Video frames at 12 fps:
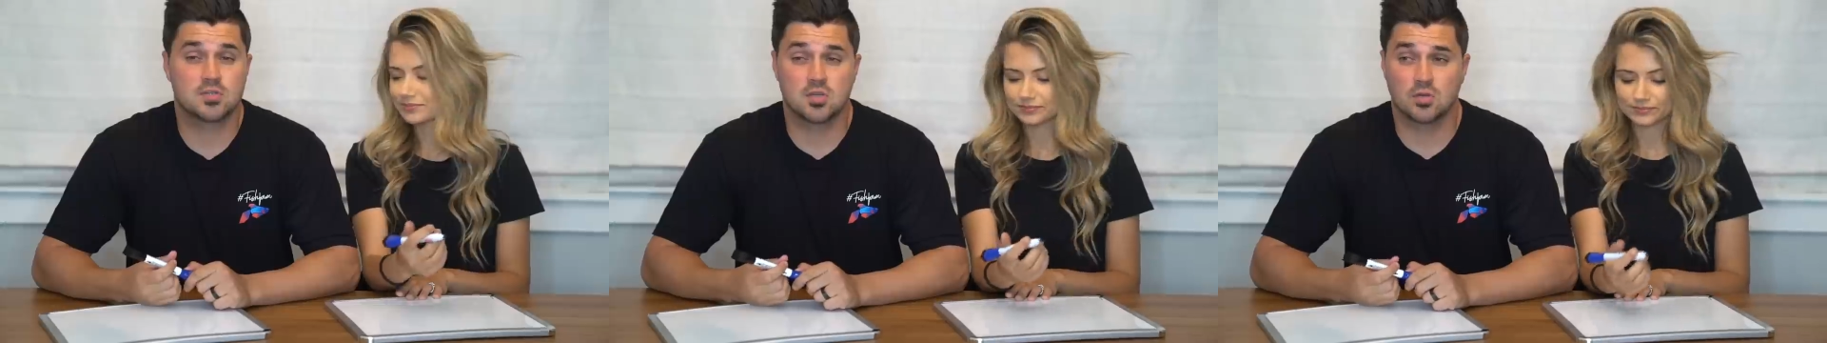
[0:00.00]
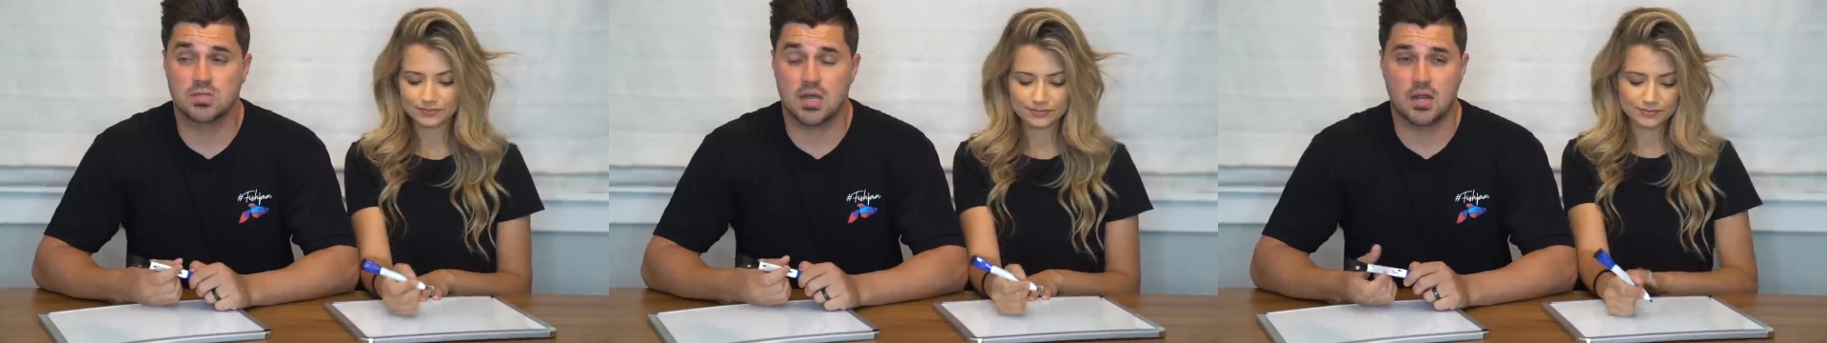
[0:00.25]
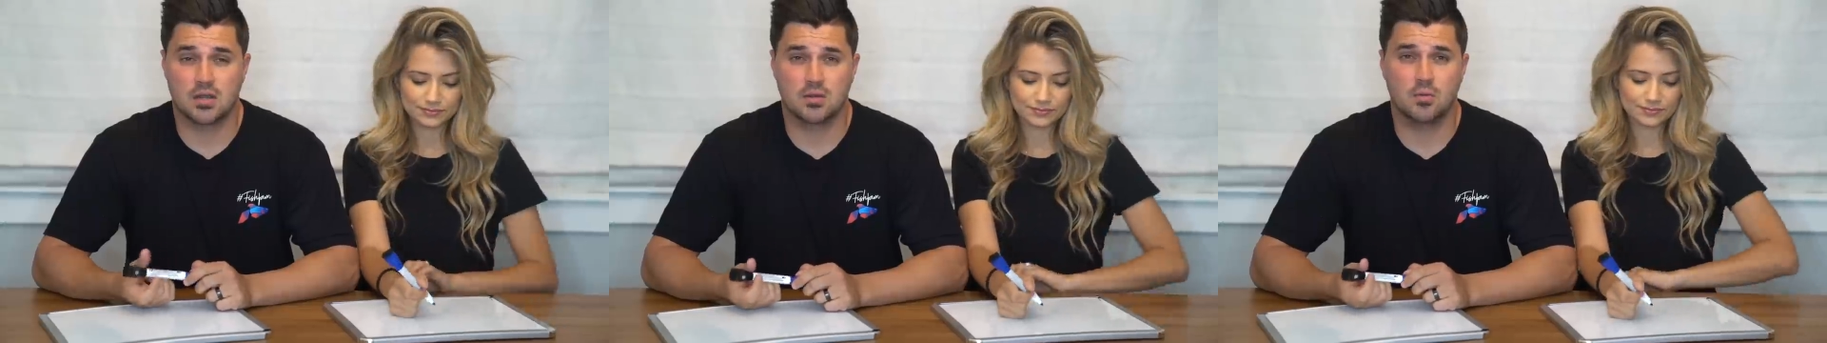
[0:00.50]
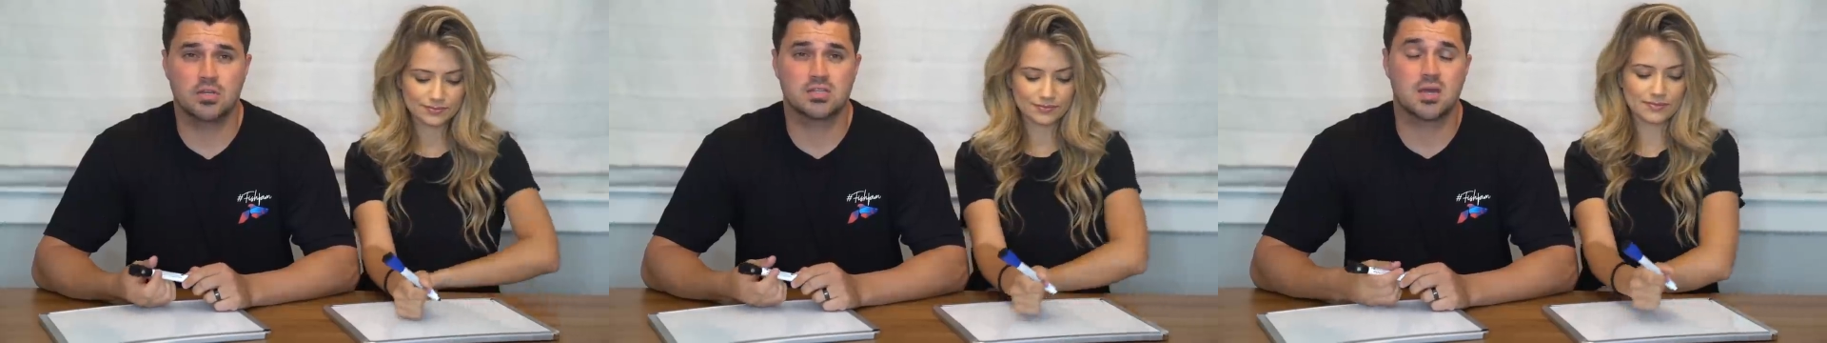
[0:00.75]
Speaker 1: so
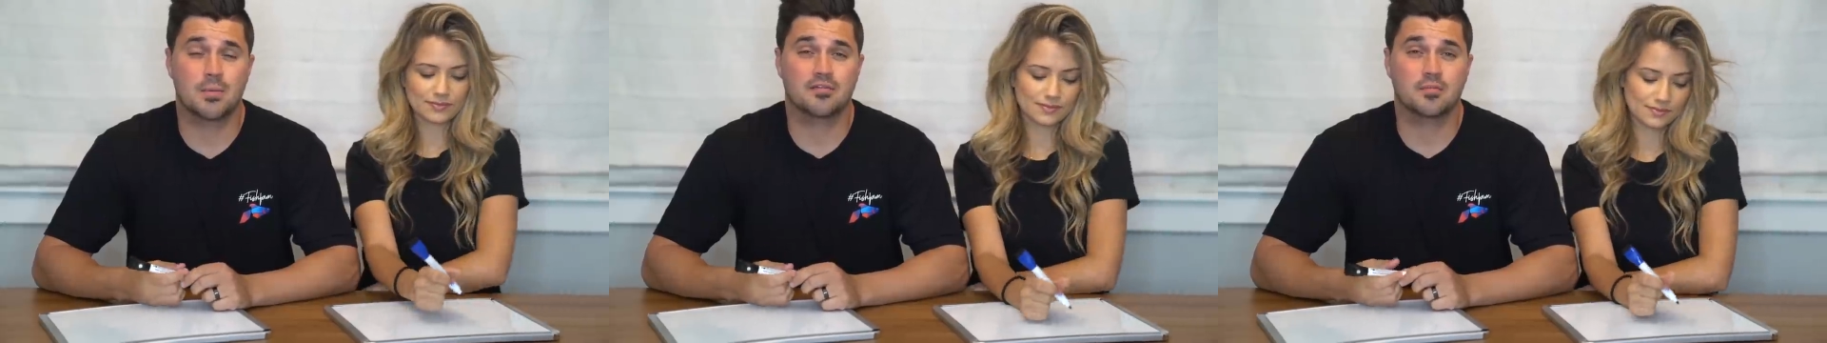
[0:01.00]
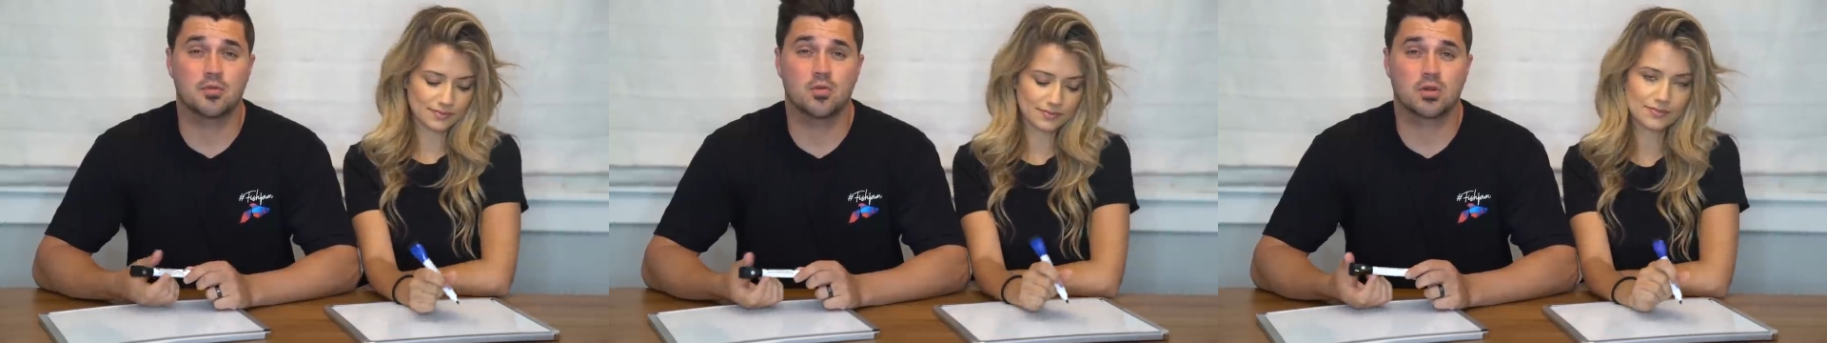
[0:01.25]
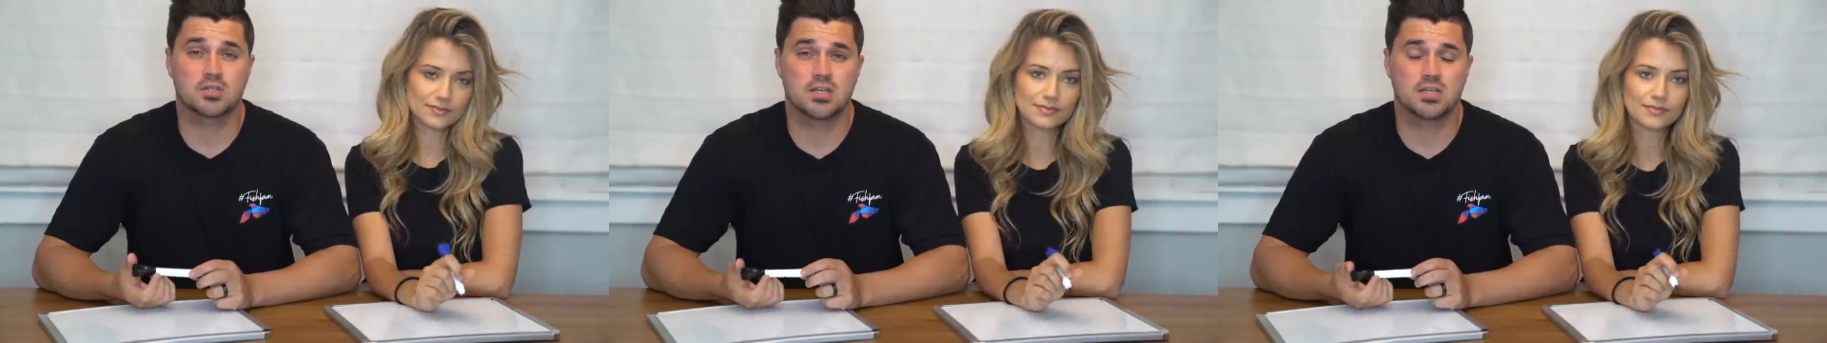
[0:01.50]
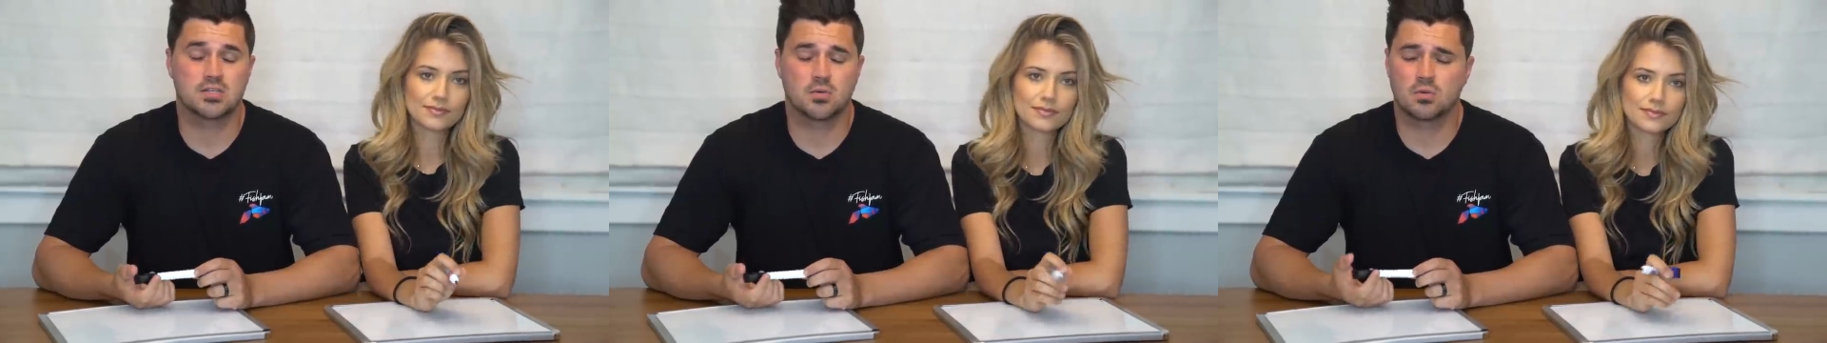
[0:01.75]
tired. We just got back from New York
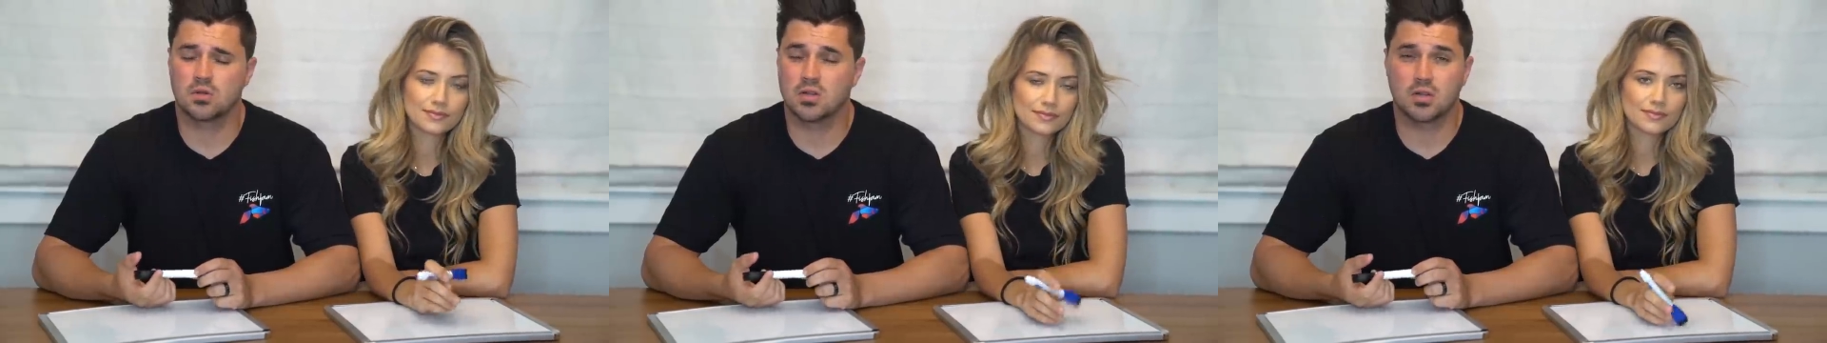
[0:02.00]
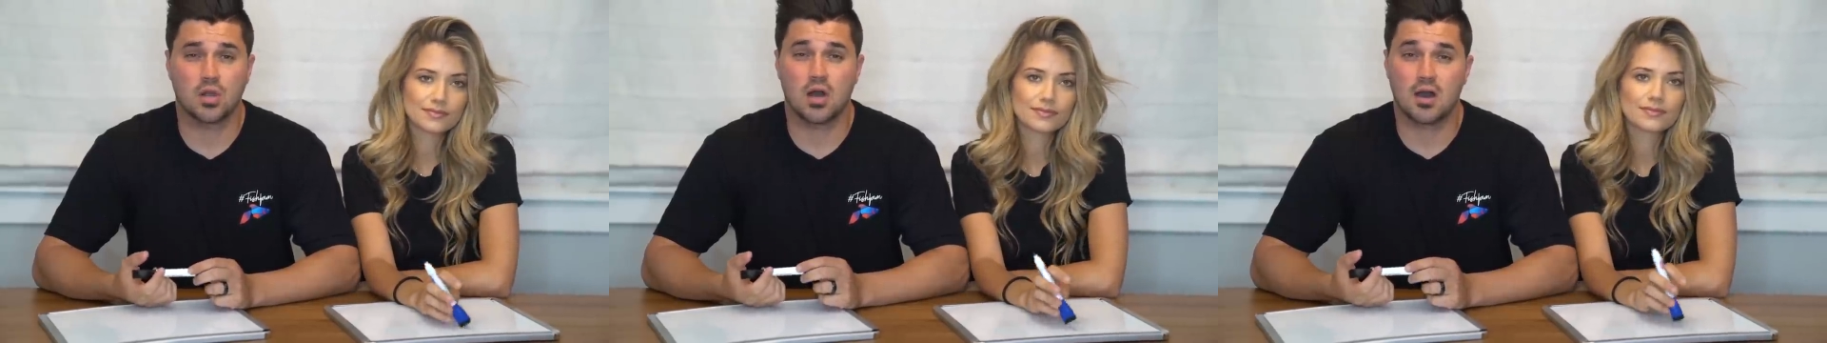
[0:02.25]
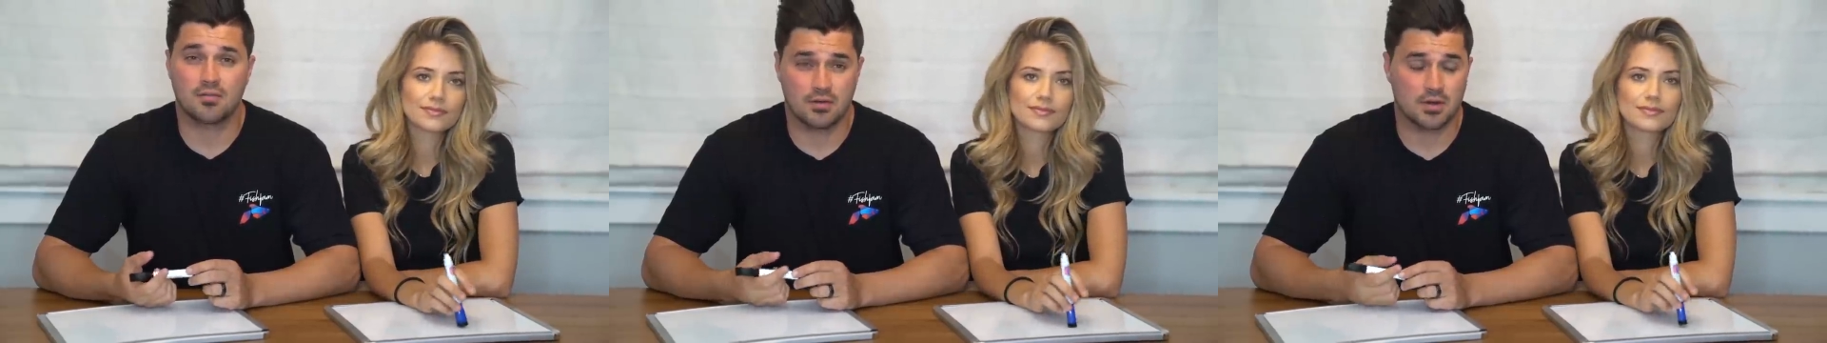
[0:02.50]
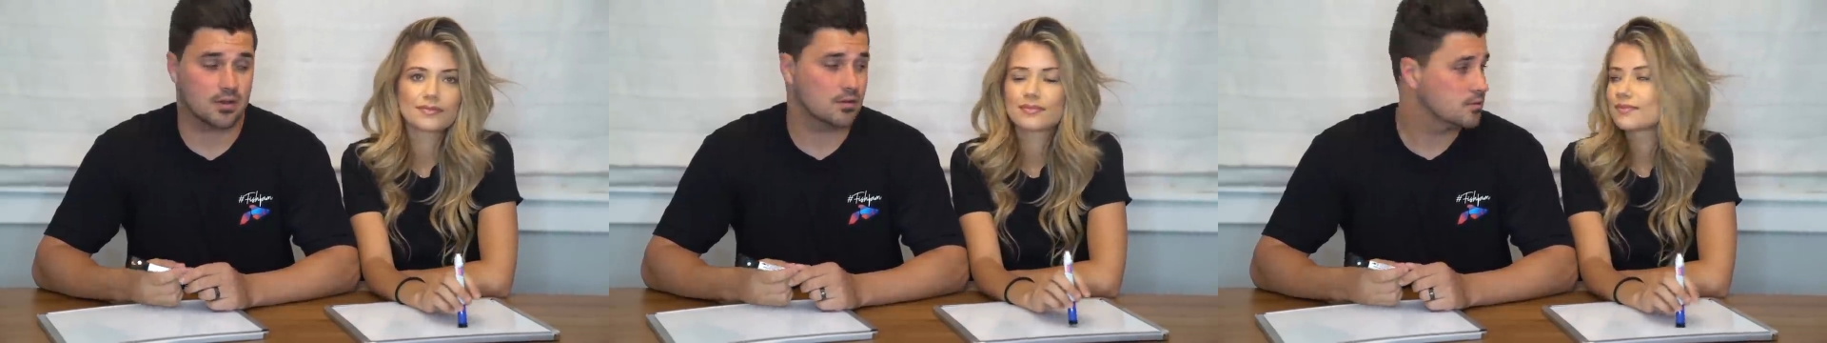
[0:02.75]
City, so we're a little
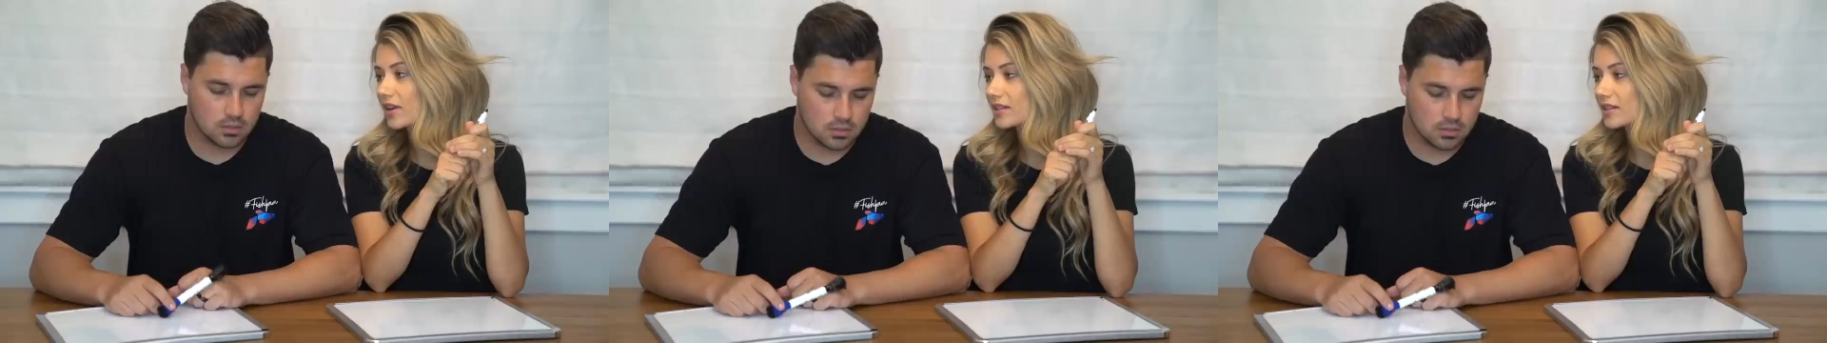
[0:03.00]
off right now.